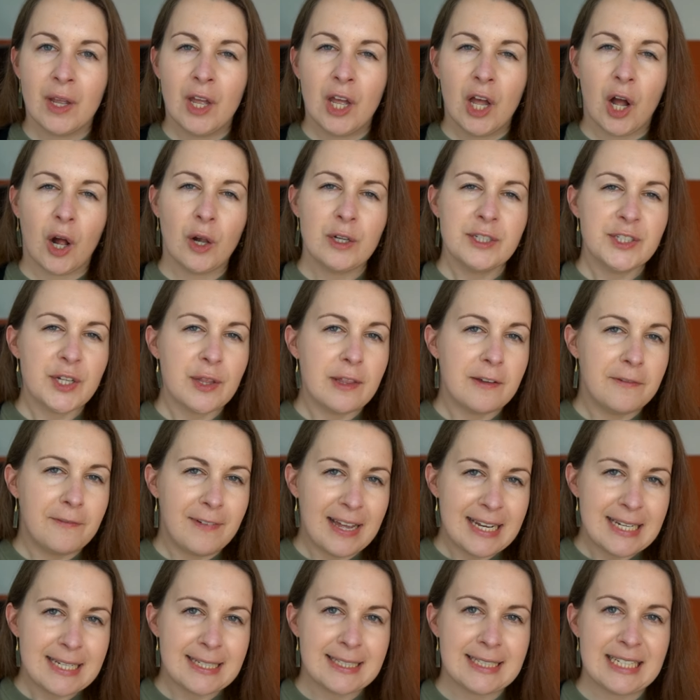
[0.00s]
Also, the
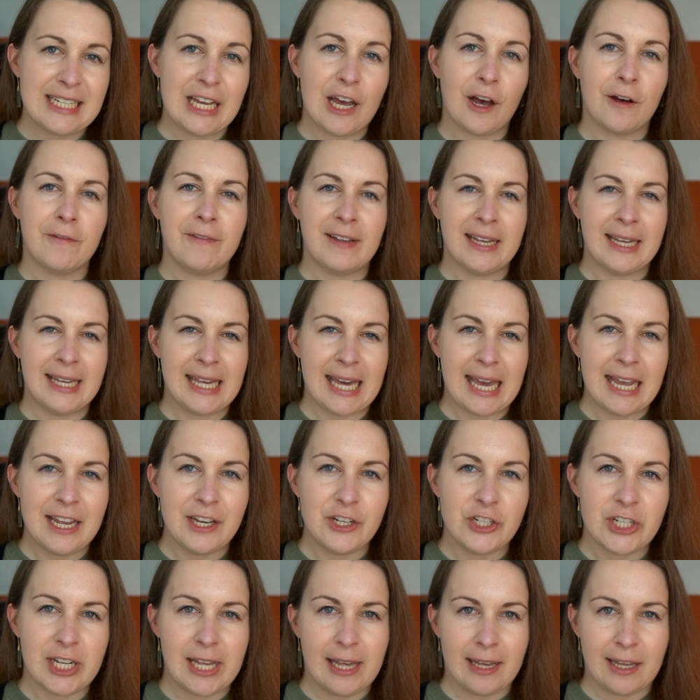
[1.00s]
fantasy of
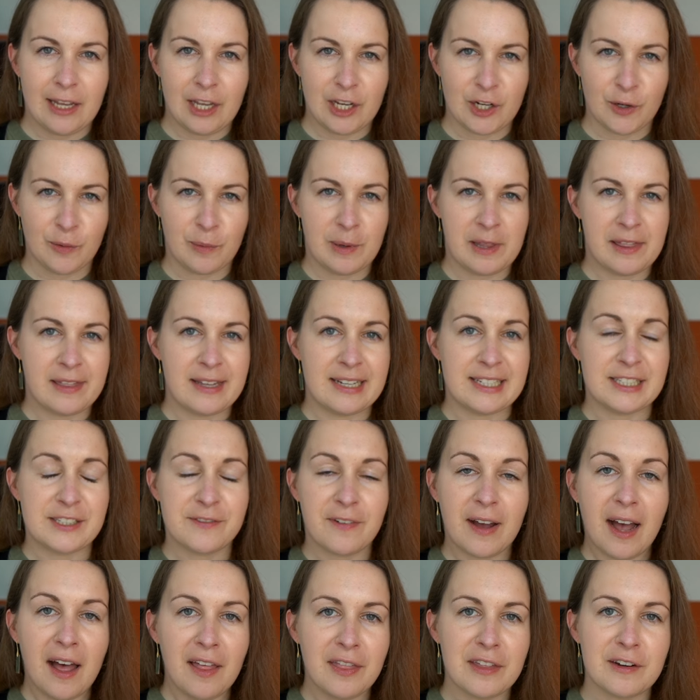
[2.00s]
engaging, with this
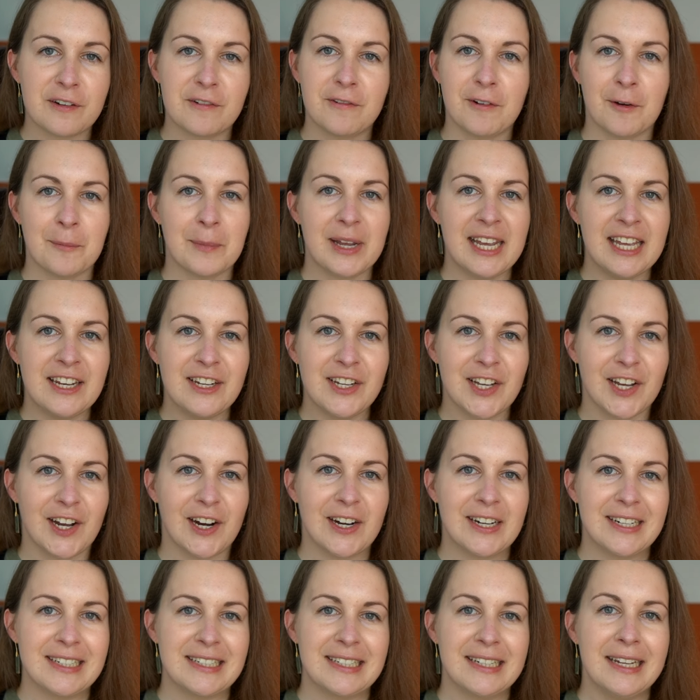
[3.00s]
father from
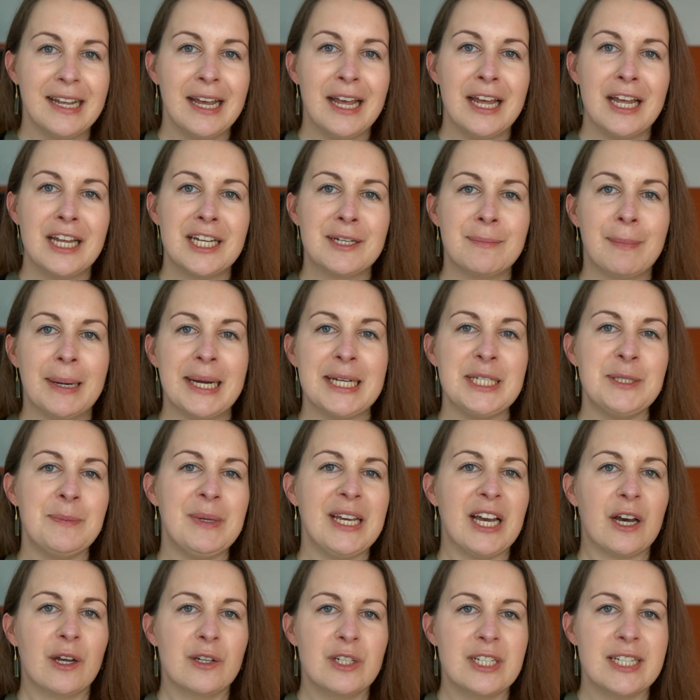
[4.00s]
kindergarten might be
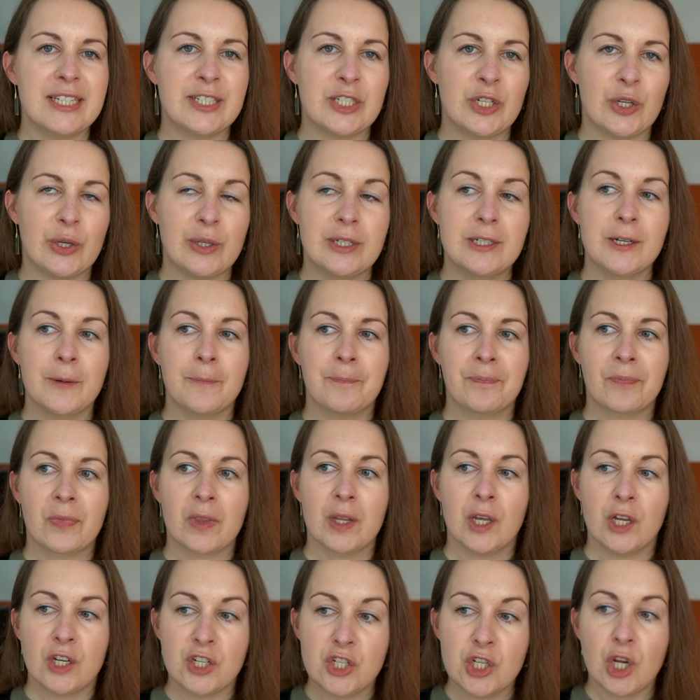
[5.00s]
understood
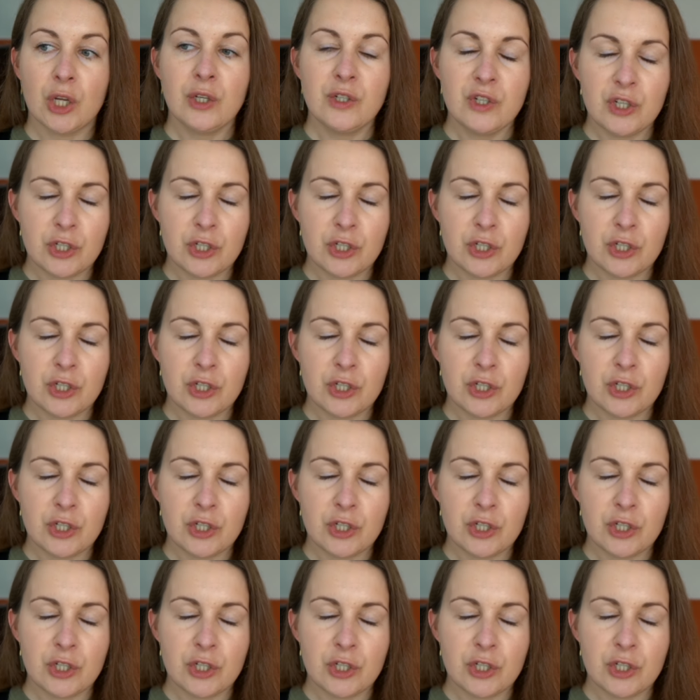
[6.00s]
not